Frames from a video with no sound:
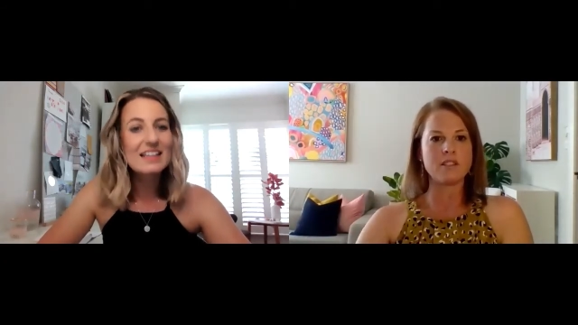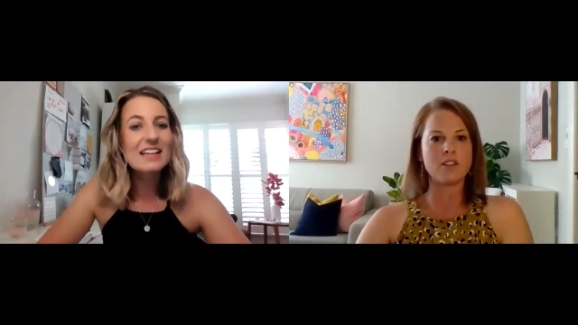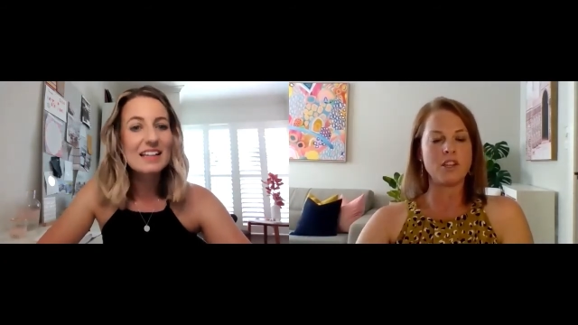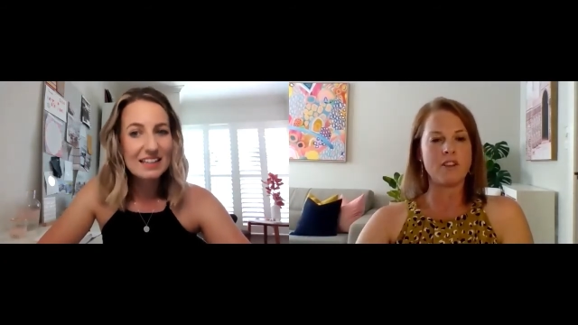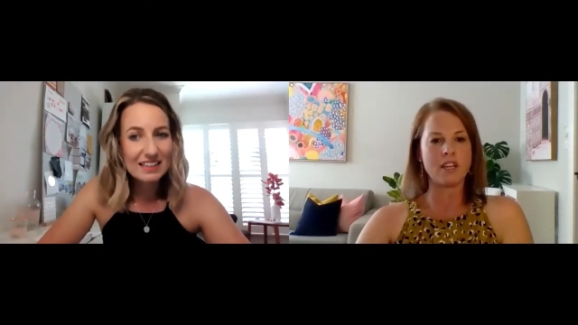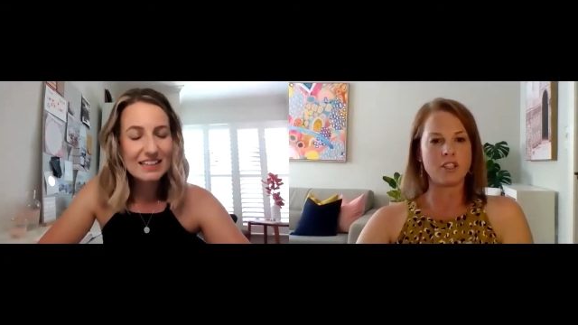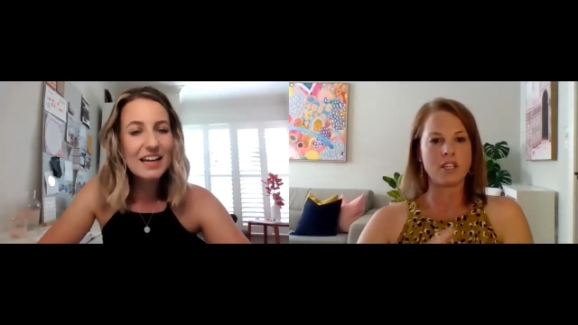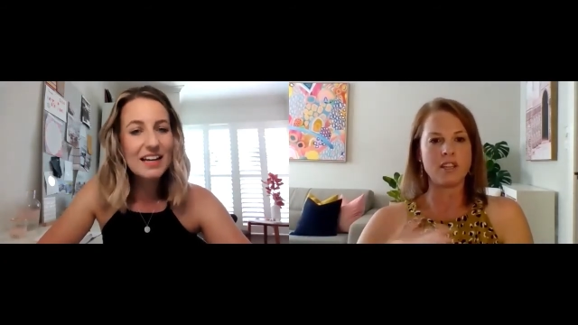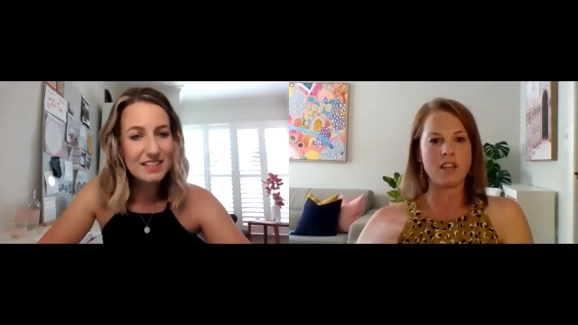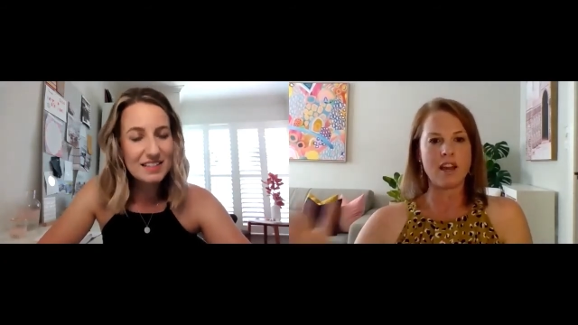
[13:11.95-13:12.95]
Speaker 1: So you're yes. actually
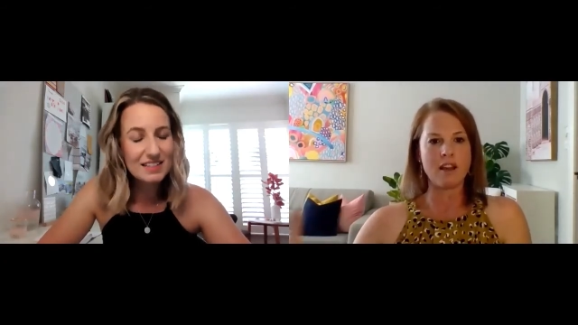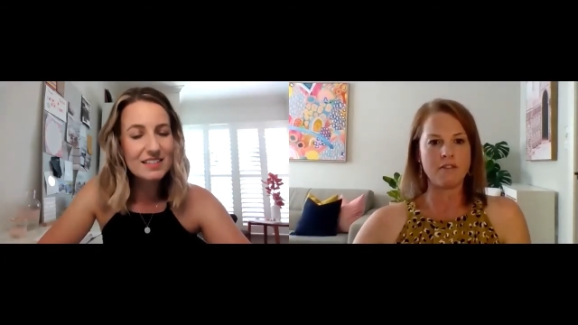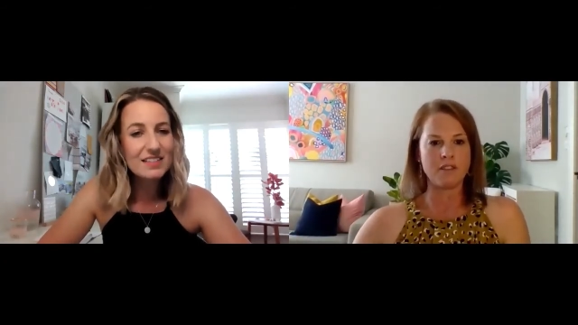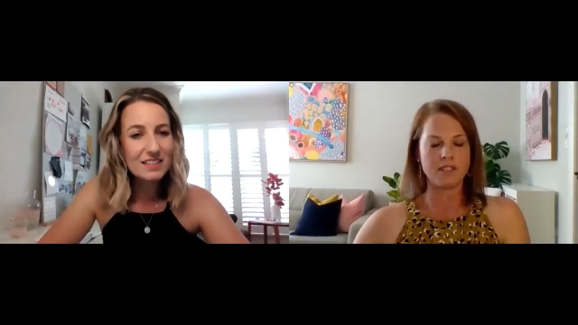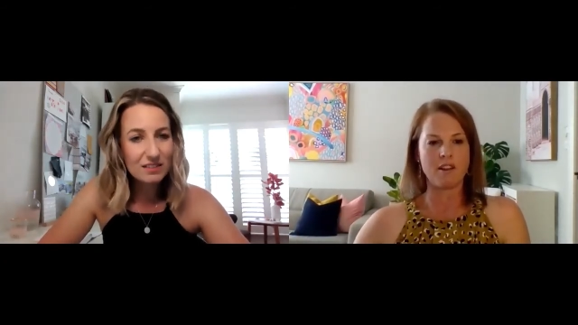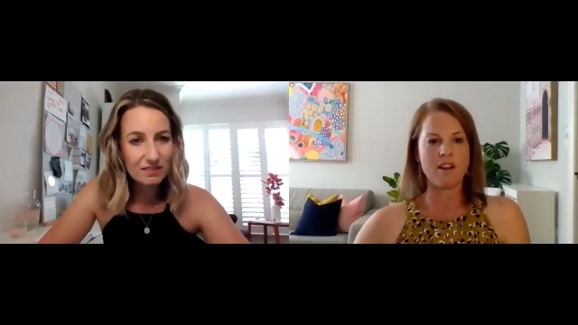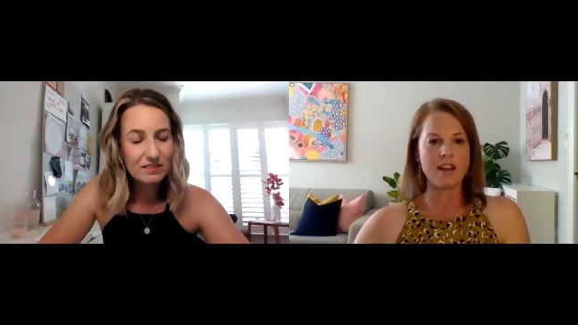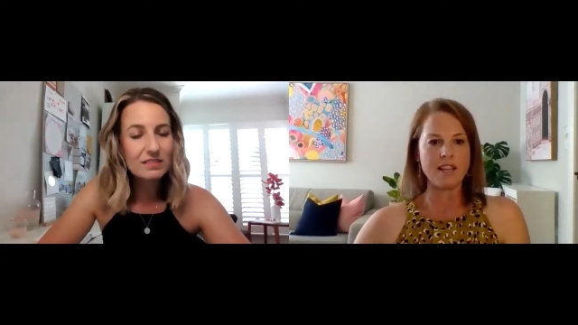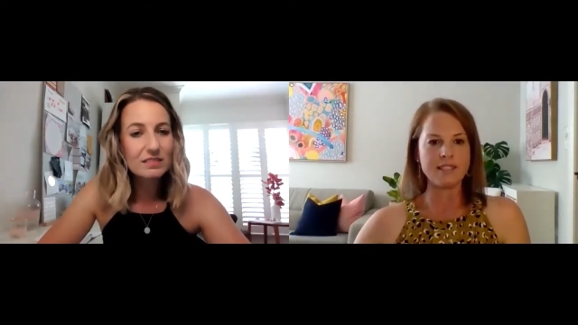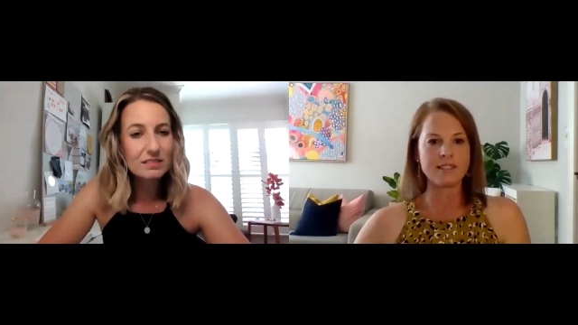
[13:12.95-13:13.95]
they're half the
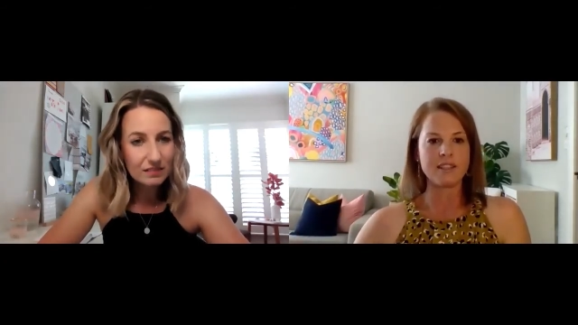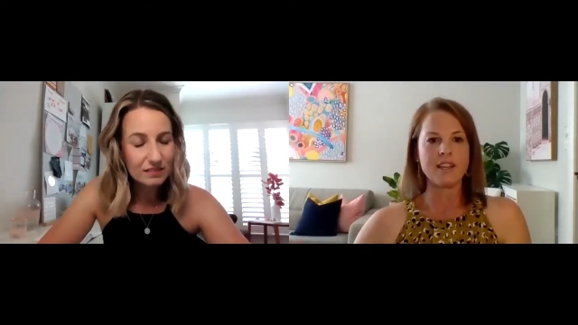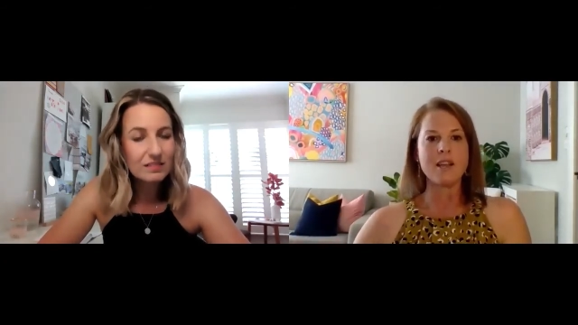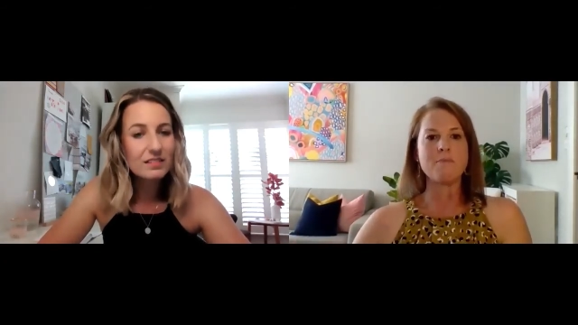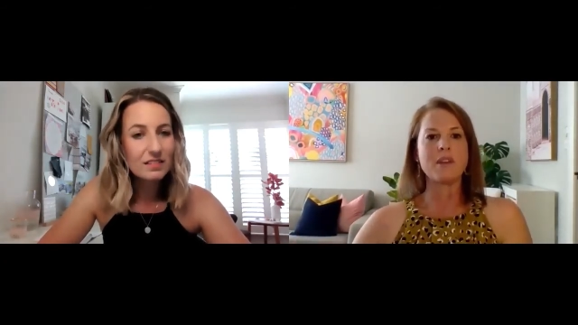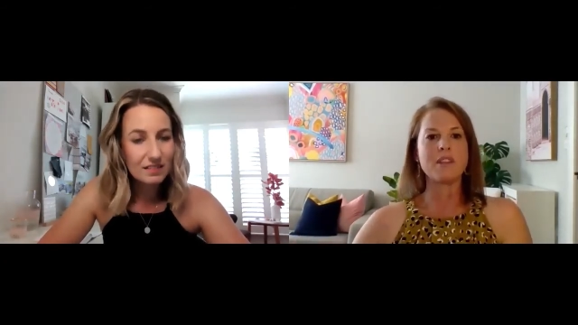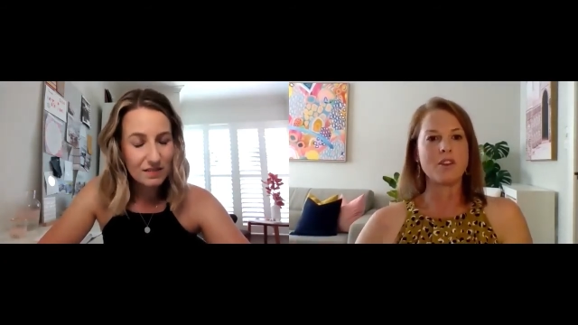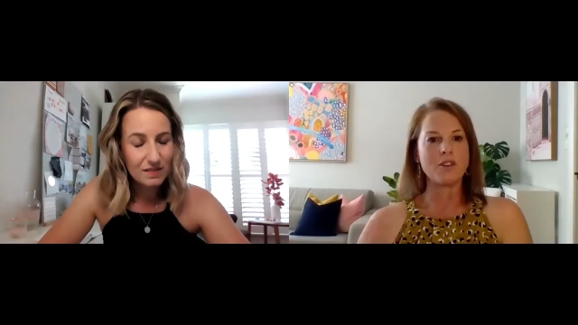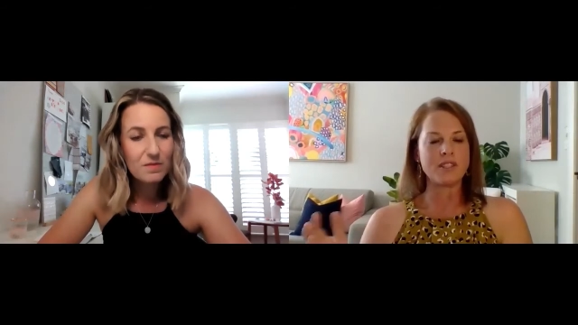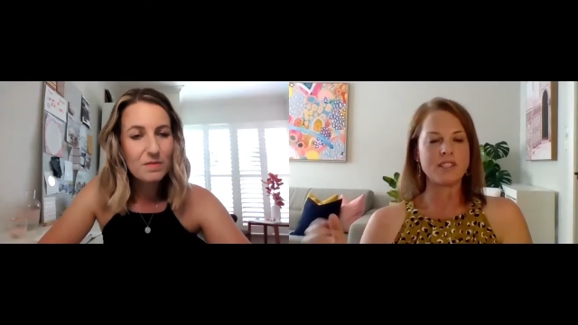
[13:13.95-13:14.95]
size but
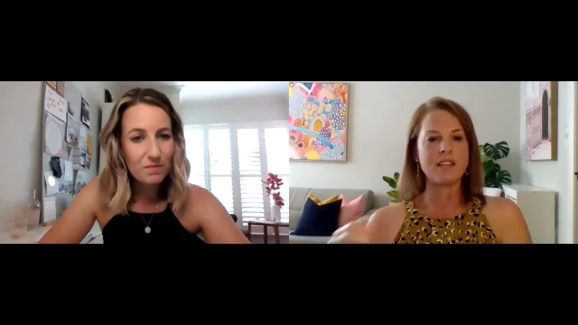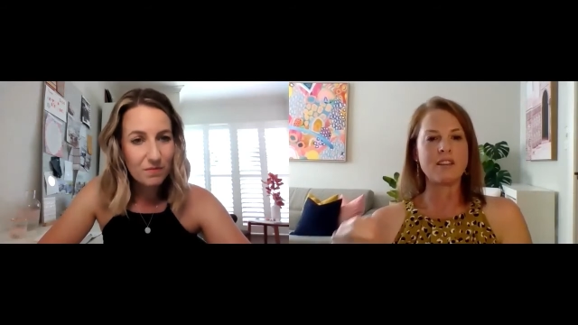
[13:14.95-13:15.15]
those and,